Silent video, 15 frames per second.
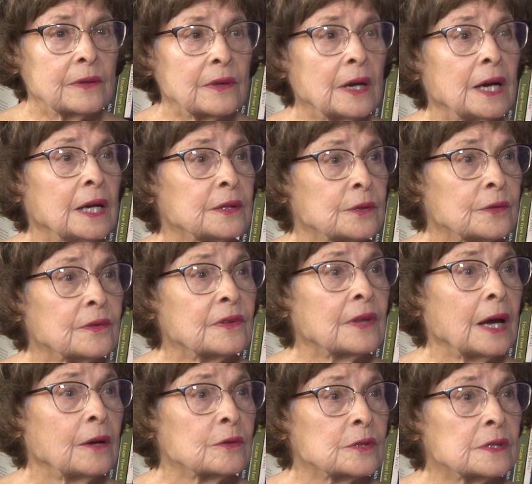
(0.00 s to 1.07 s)

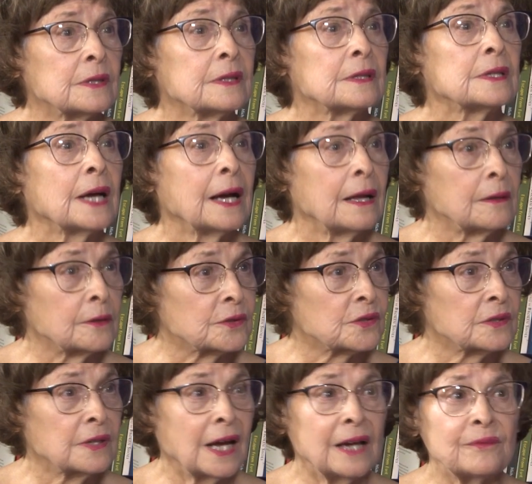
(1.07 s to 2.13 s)

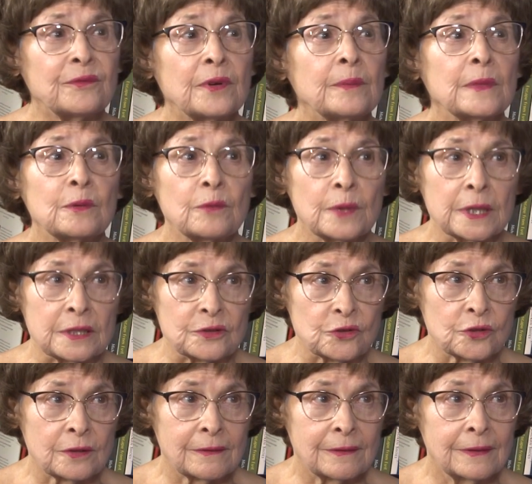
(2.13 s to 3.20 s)
$100,000, not from the rich,